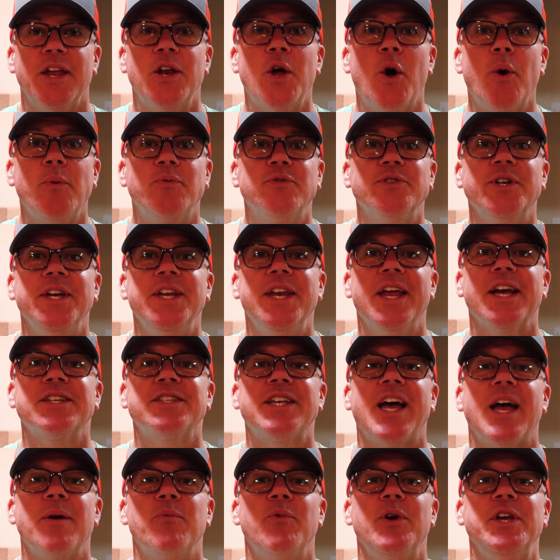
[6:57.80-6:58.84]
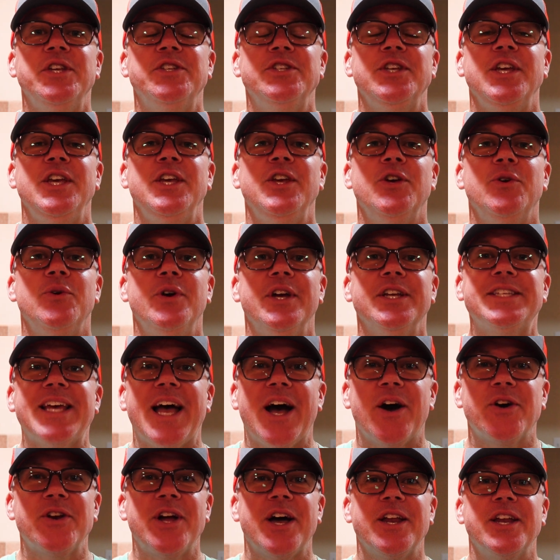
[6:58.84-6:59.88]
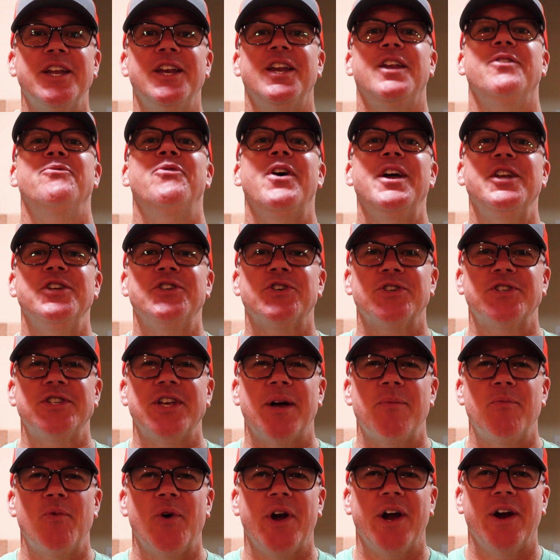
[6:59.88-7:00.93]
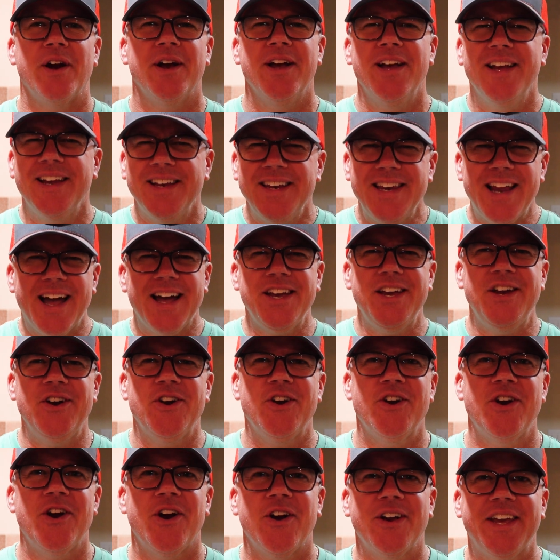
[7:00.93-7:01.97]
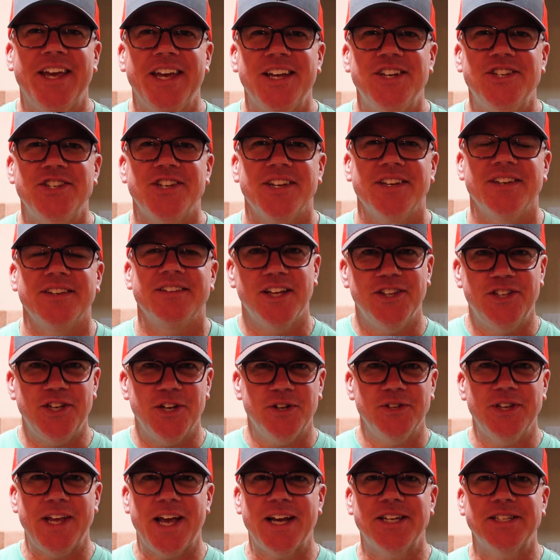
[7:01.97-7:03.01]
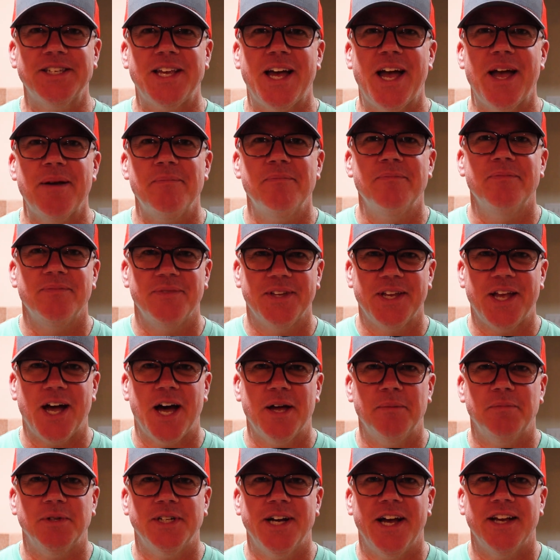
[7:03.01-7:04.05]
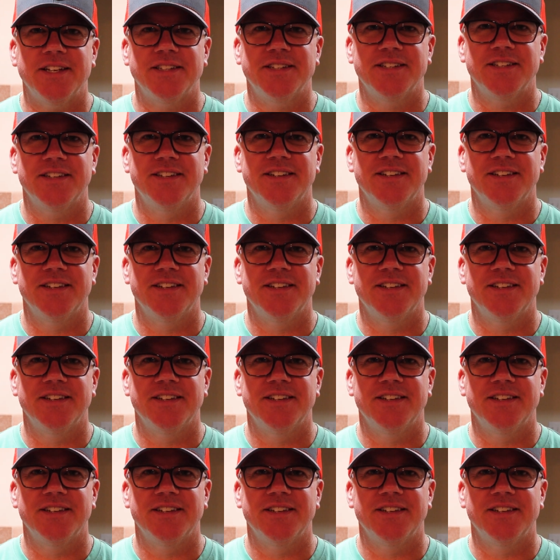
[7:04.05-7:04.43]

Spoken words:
And hopefully next time we see you, it's out on an adventure somewhere, not here in our kitchen. Until next time, God bless.